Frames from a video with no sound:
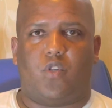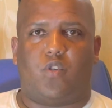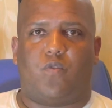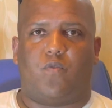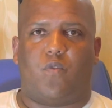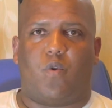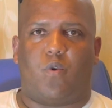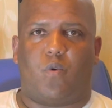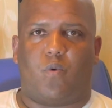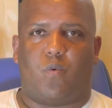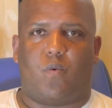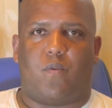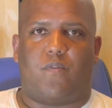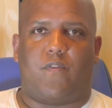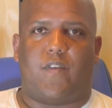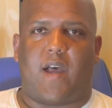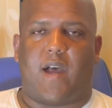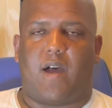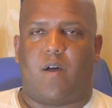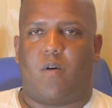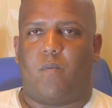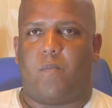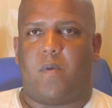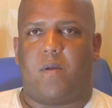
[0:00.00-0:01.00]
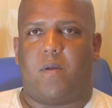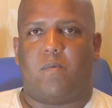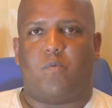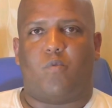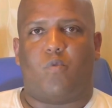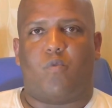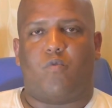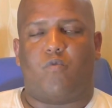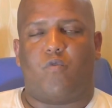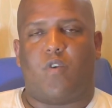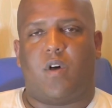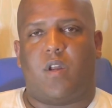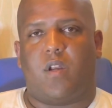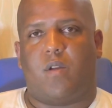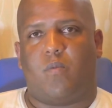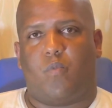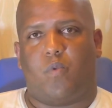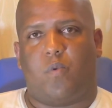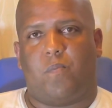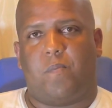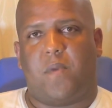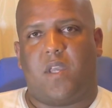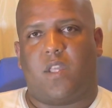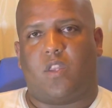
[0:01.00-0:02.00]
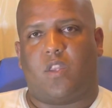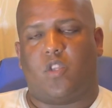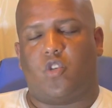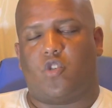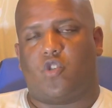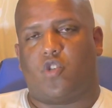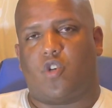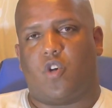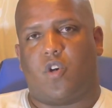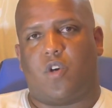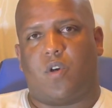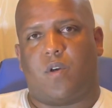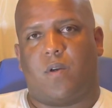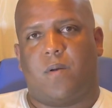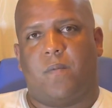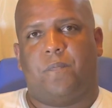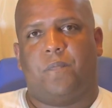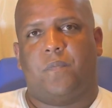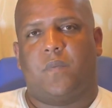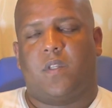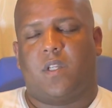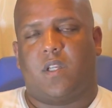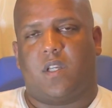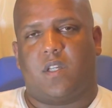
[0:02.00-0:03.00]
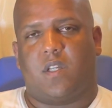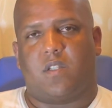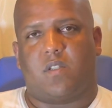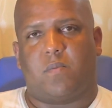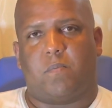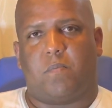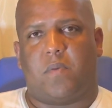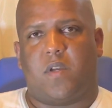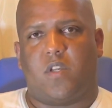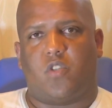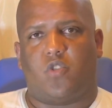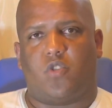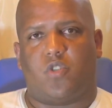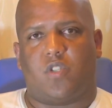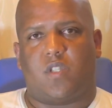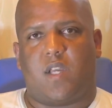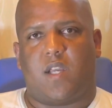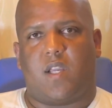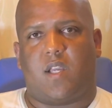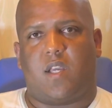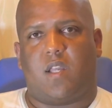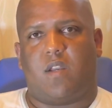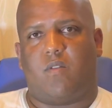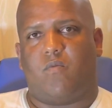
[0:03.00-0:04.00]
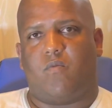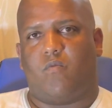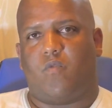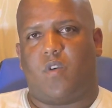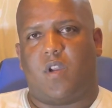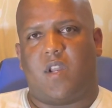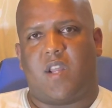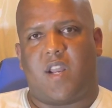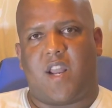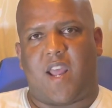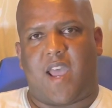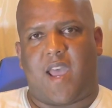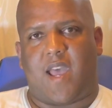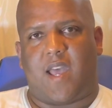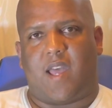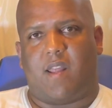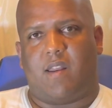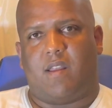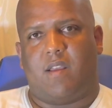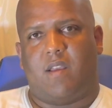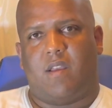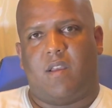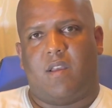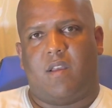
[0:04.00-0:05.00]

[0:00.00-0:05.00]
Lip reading: forward with that. Or maybe we'll make the shirt, get some pictures taken, run an ad.